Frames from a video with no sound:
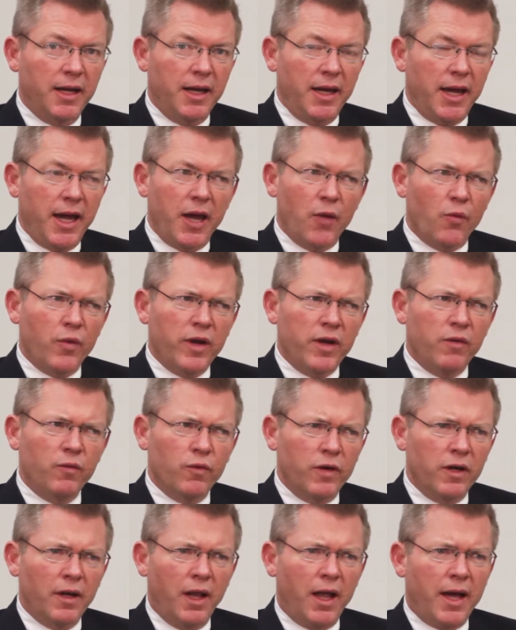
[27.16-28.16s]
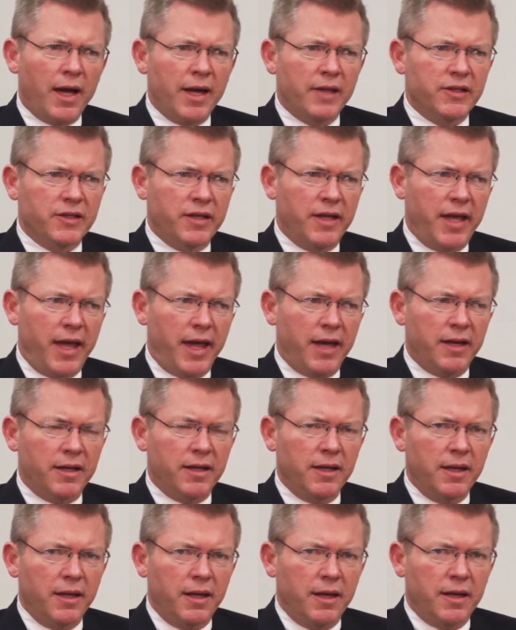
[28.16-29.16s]
And we realized then
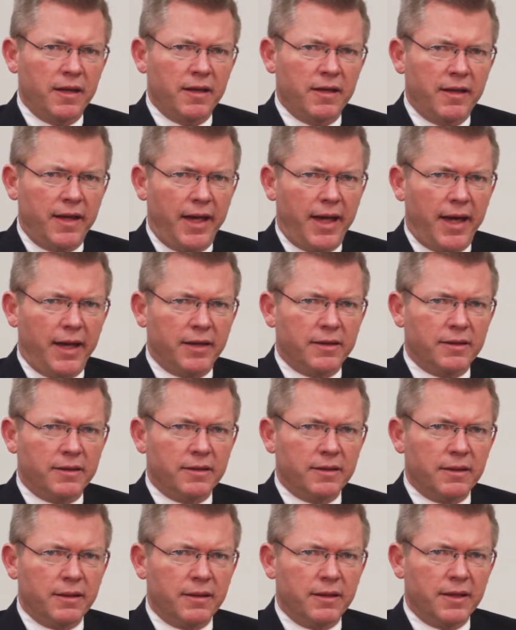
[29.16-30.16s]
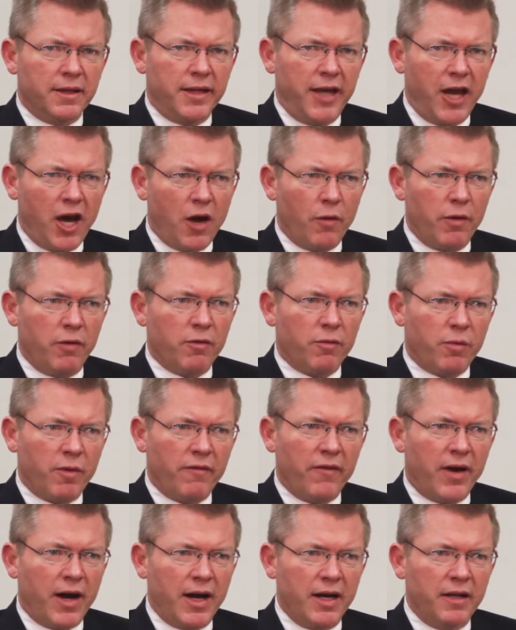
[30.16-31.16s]
that the care we were
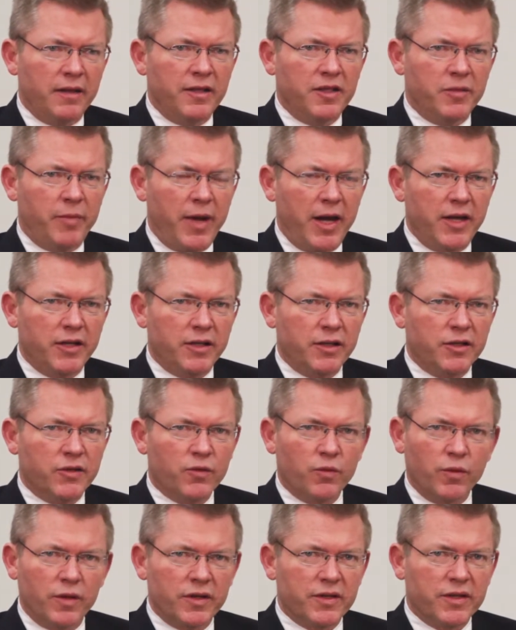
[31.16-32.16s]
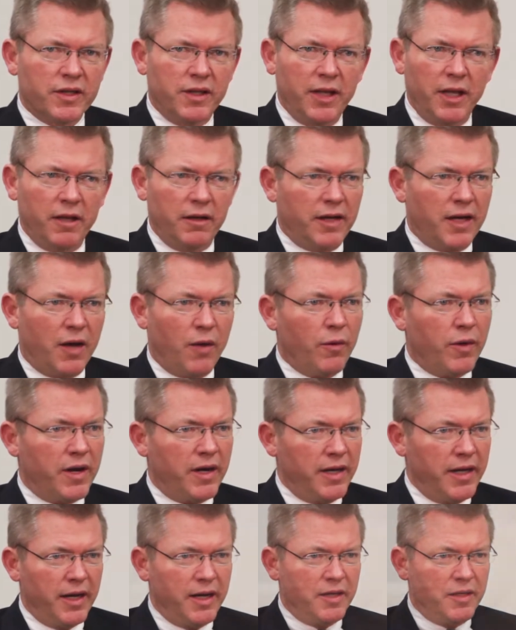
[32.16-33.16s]
providing to these patients was clearly not what it
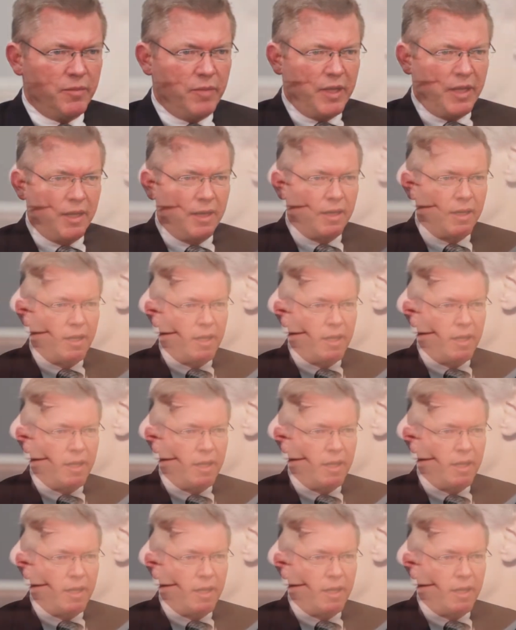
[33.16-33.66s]
needed to be.